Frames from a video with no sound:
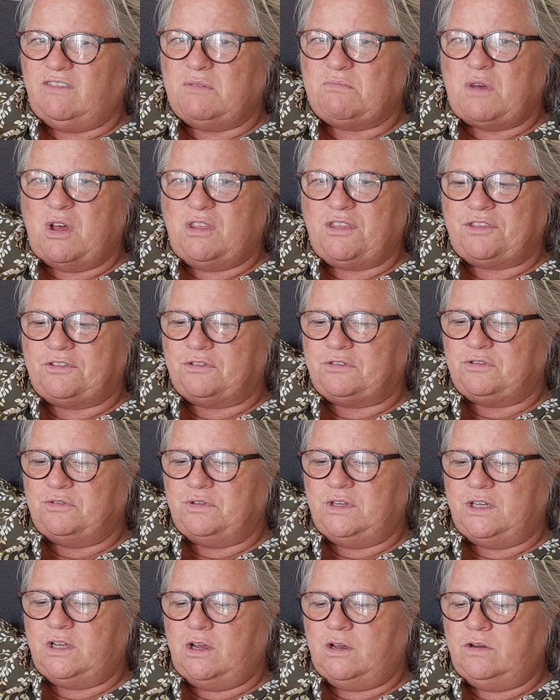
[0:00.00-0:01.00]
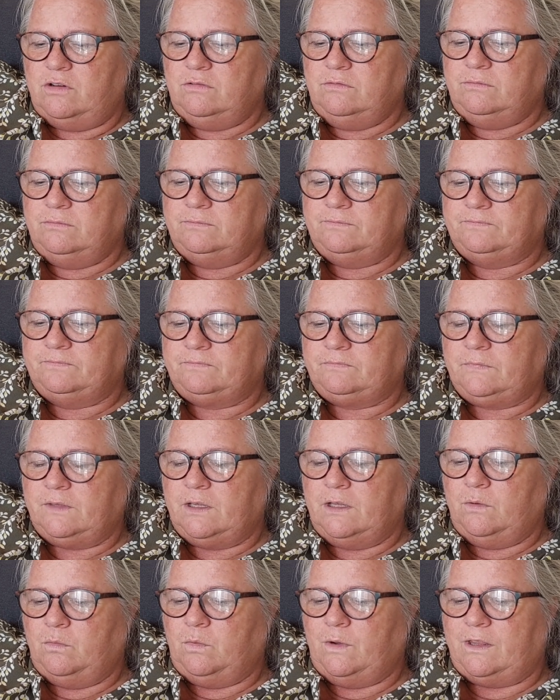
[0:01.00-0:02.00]
a month or 2 ago
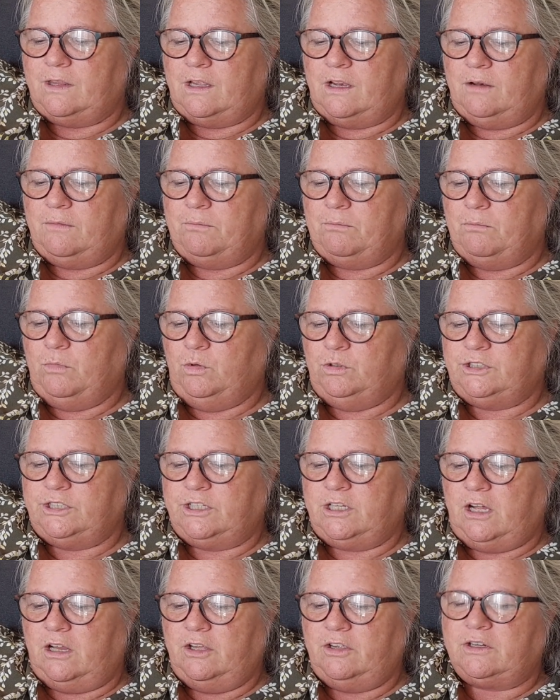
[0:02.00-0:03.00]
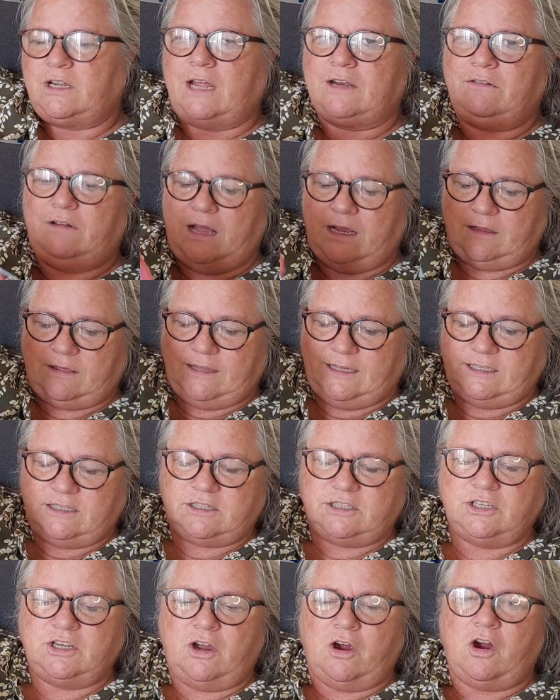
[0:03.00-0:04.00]
with a multicolored, kind of like this
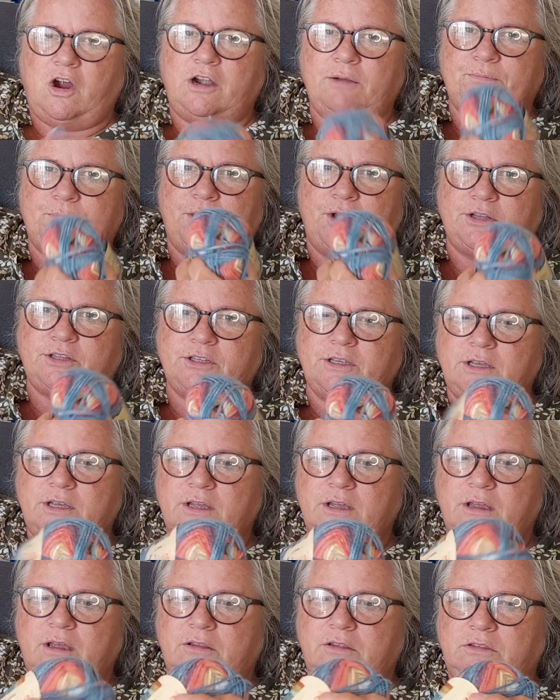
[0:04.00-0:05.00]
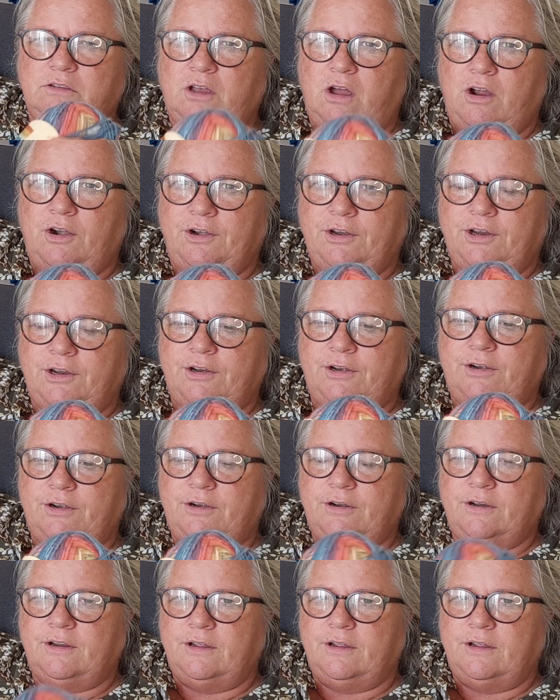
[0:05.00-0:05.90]
yarn, but darker.